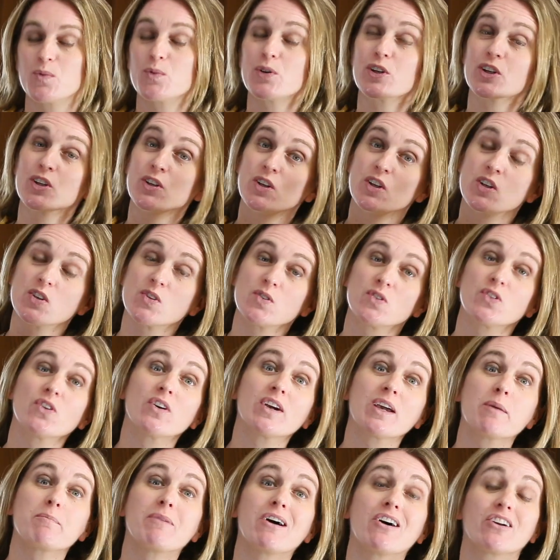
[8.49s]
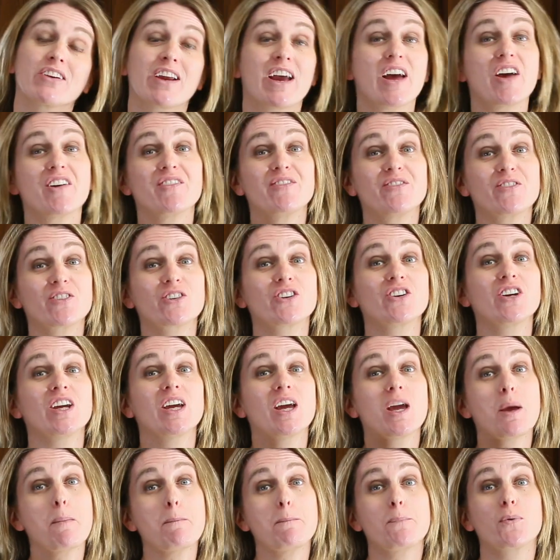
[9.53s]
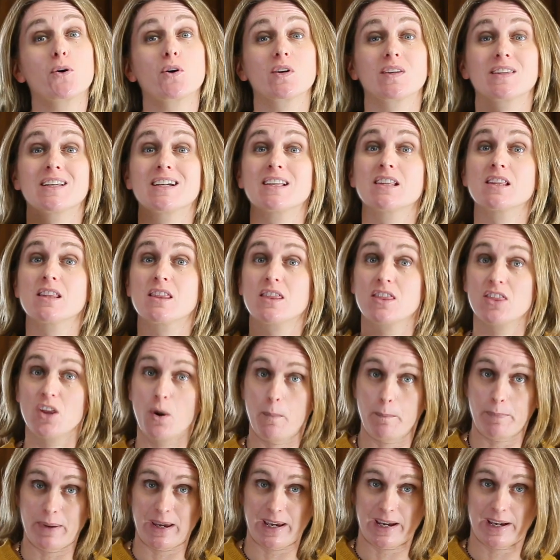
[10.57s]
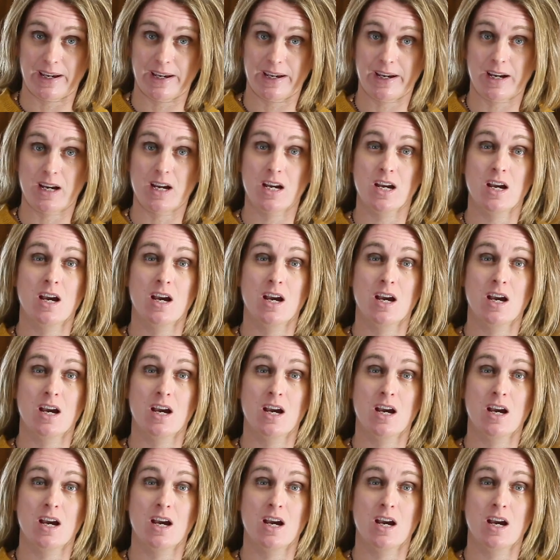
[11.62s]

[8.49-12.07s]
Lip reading: we're going to talk about a very important topic: